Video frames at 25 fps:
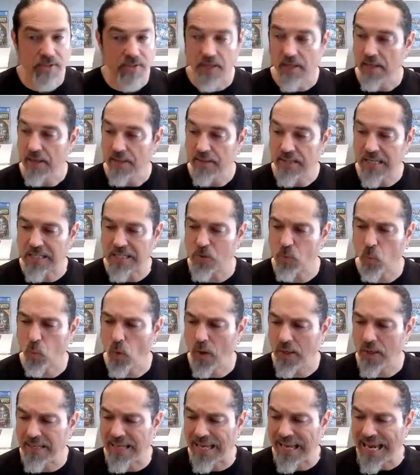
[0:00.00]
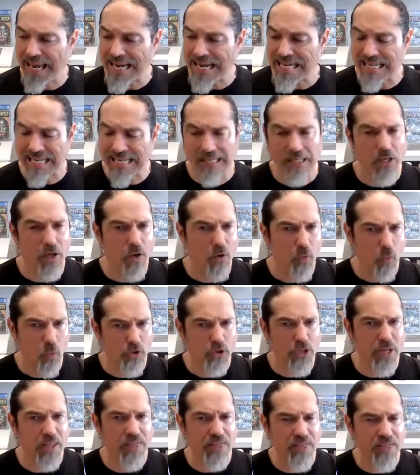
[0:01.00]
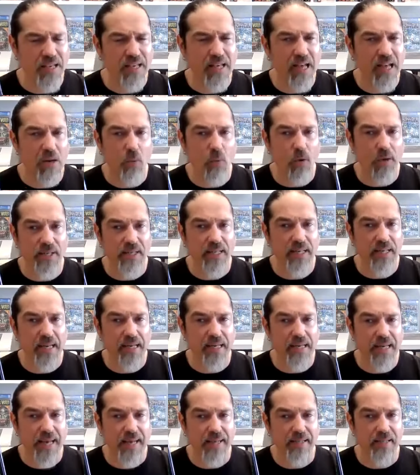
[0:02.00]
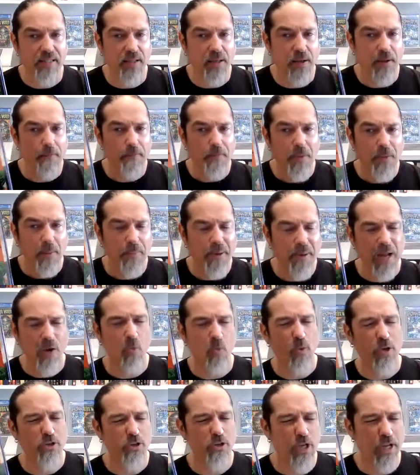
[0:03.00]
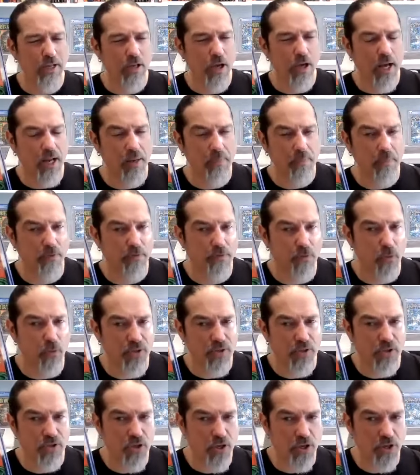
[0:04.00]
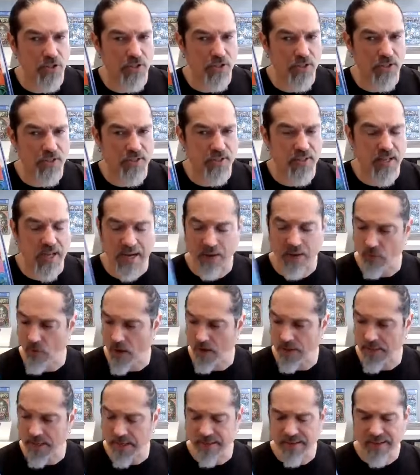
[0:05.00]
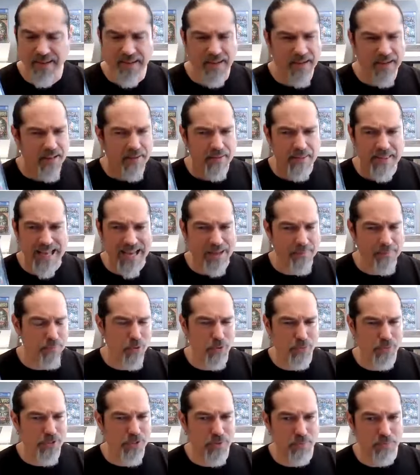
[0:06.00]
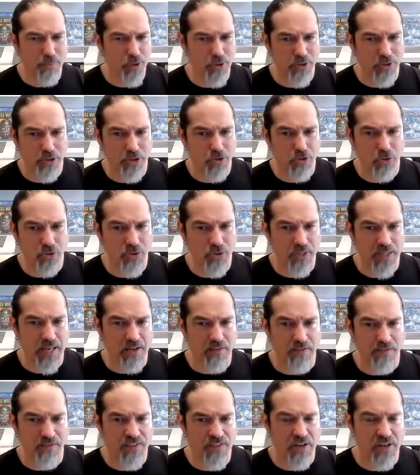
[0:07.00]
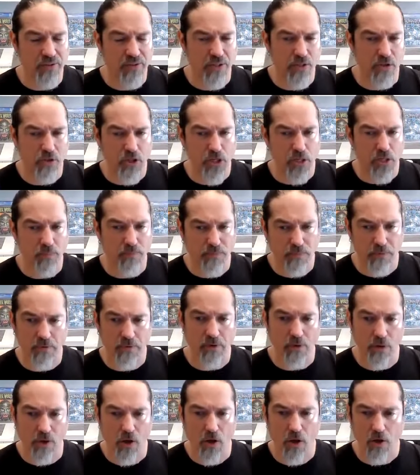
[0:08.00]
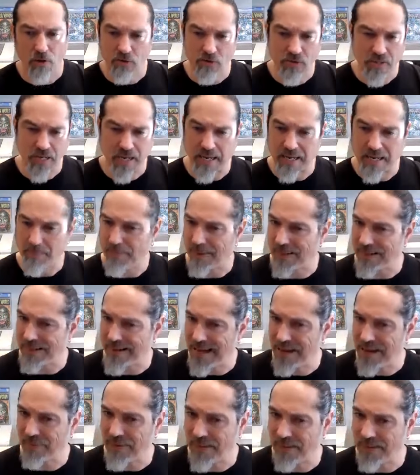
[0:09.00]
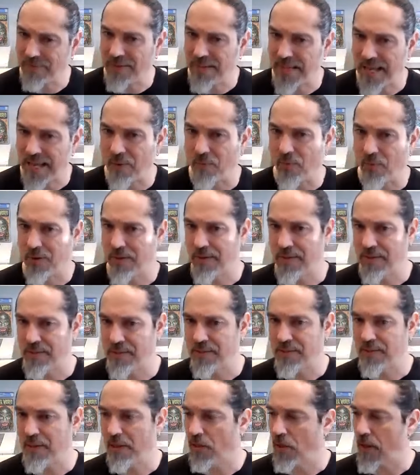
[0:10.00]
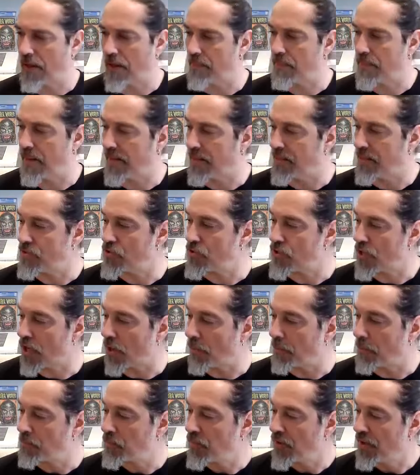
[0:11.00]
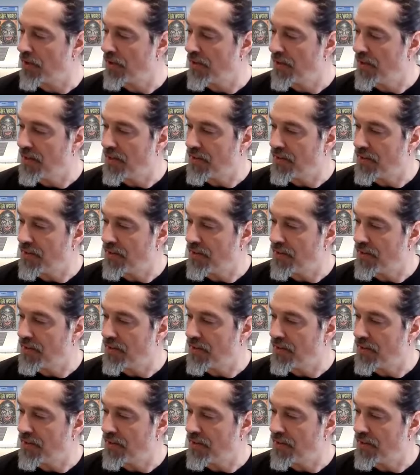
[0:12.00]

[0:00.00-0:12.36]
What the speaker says: appearance. That's 180, which I think I want to get next, but I wish I got it before it started to skyrocket. That book was a book that you could get fairly cheap for a long time, but now even that one is a lot of money. So